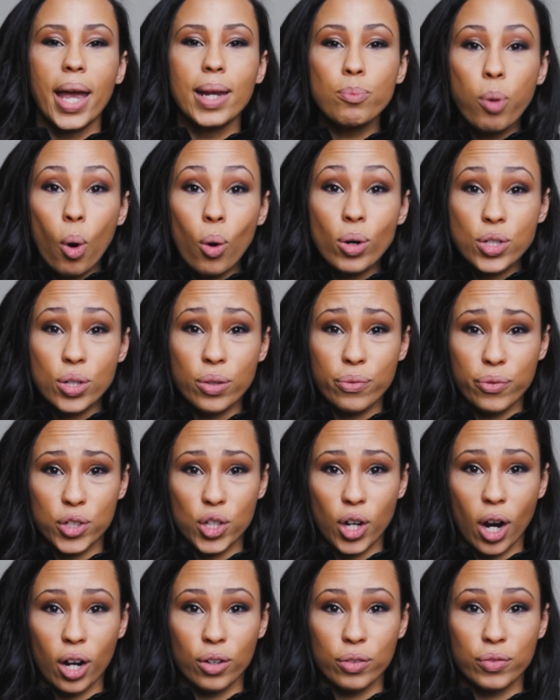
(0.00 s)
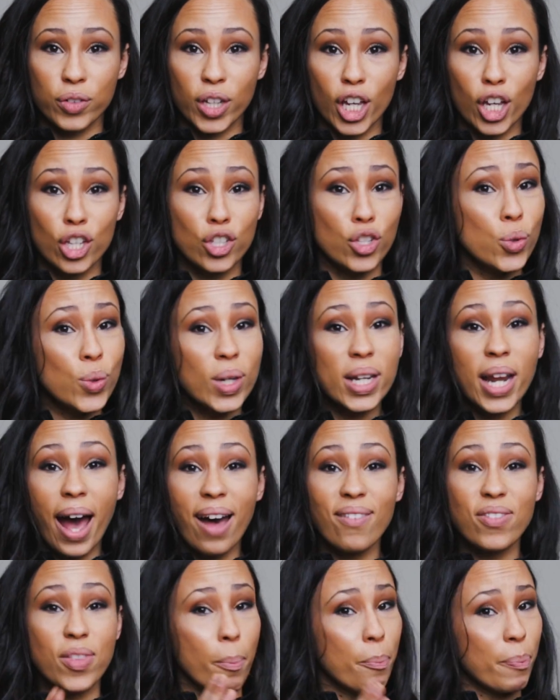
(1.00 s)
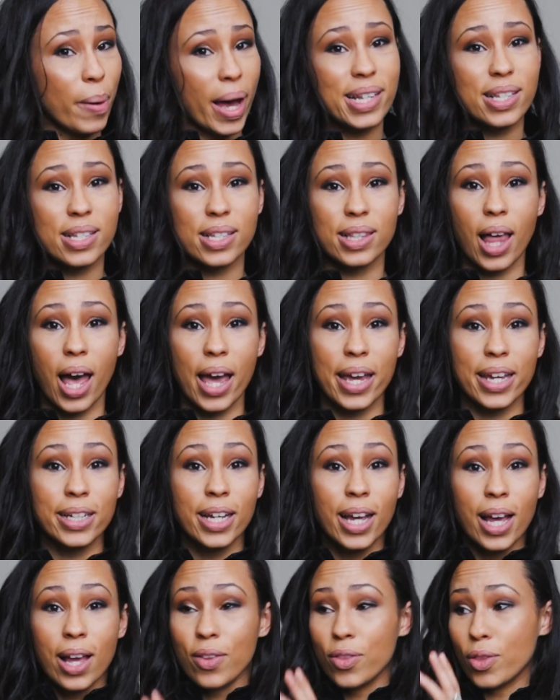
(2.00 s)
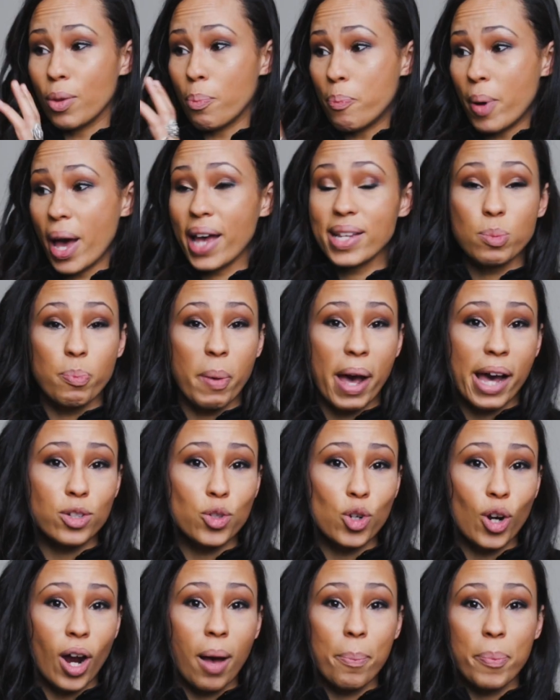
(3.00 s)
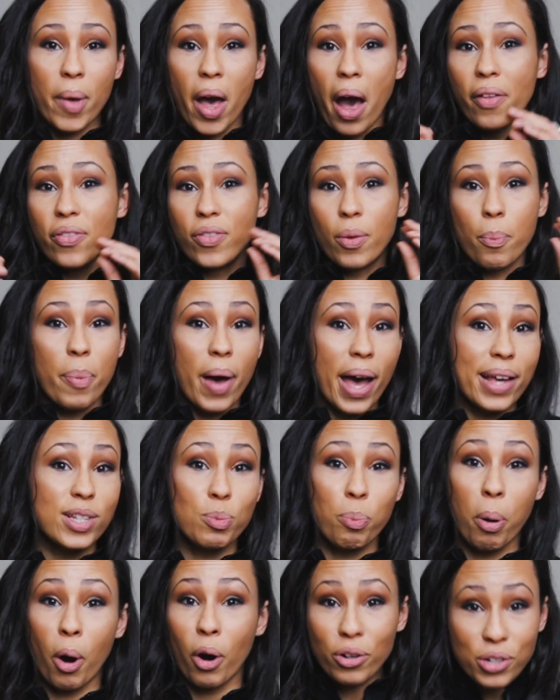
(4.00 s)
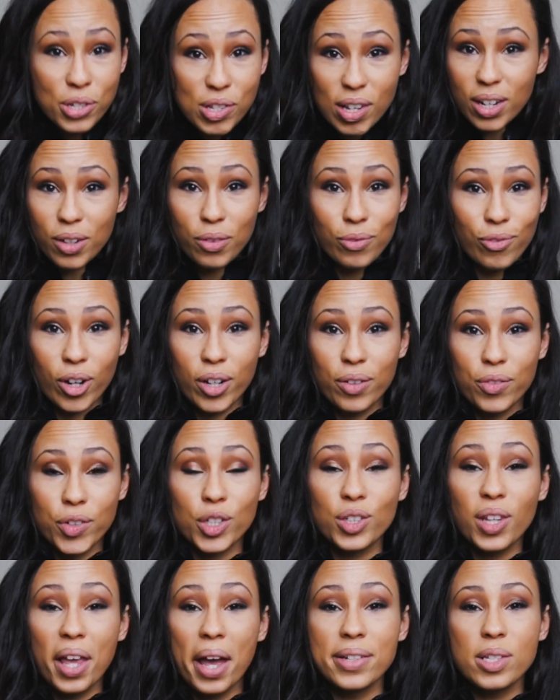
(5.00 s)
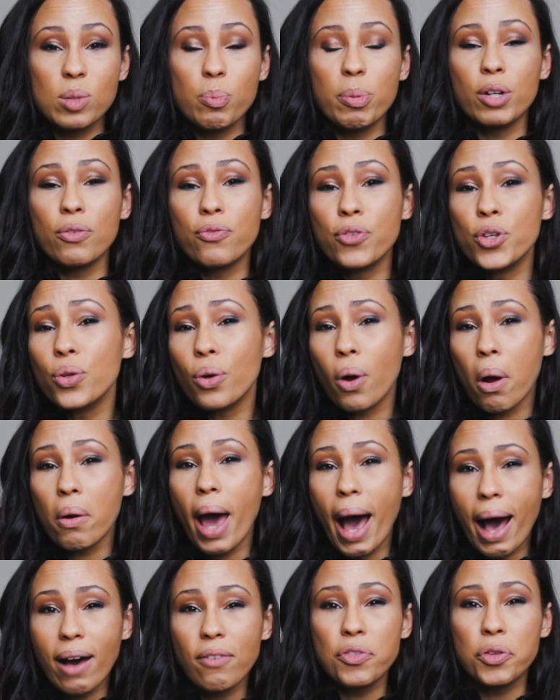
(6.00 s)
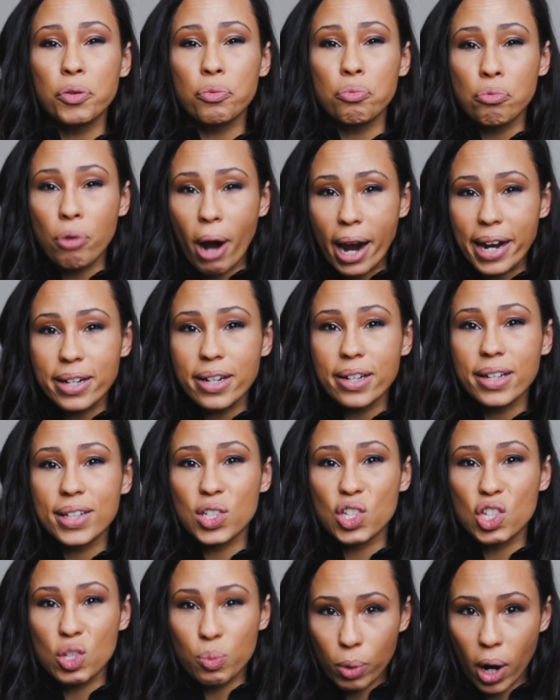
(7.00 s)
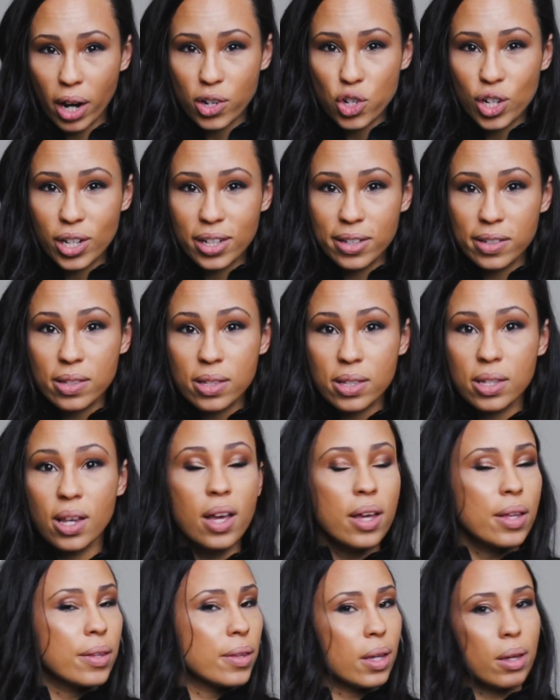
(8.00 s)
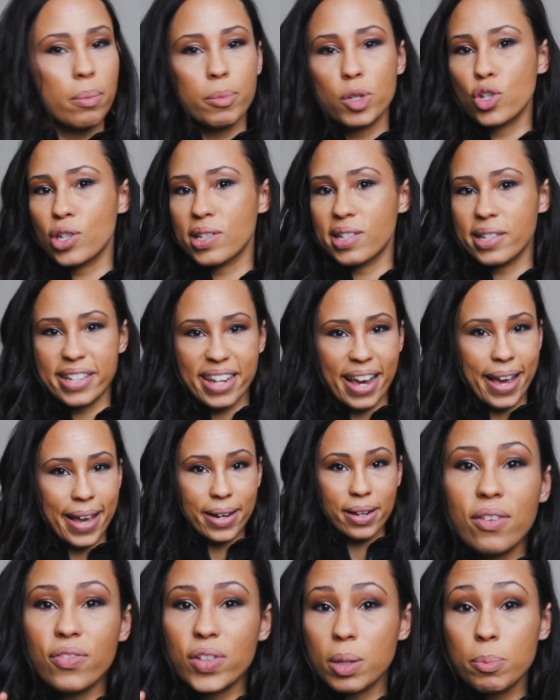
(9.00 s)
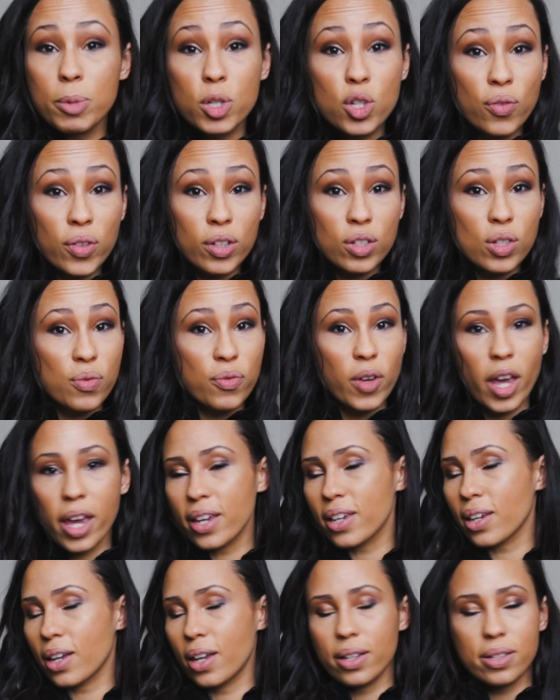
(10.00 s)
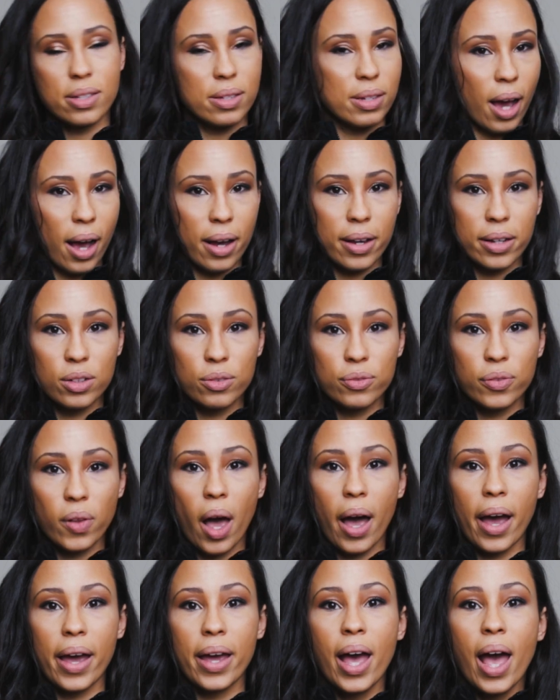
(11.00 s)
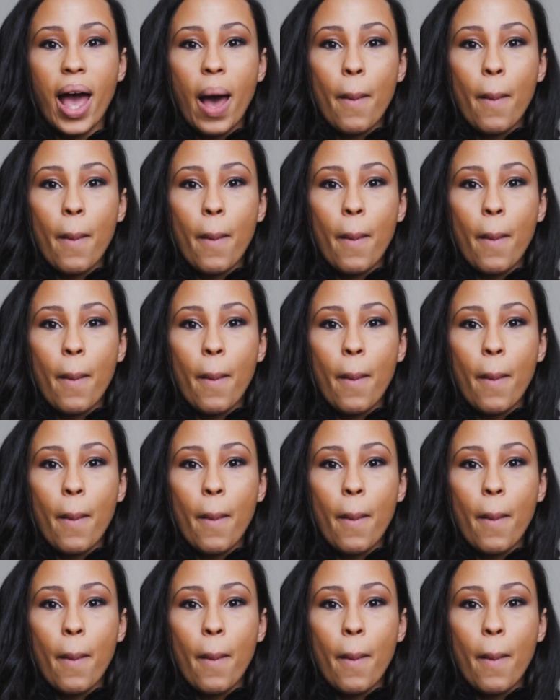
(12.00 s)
In portrait photography, you can have the best light, the best backdrop, the best person in front of your lens, but if you don't have the right expressions, the image is dead. If an image feels fake, it's not gonna fly.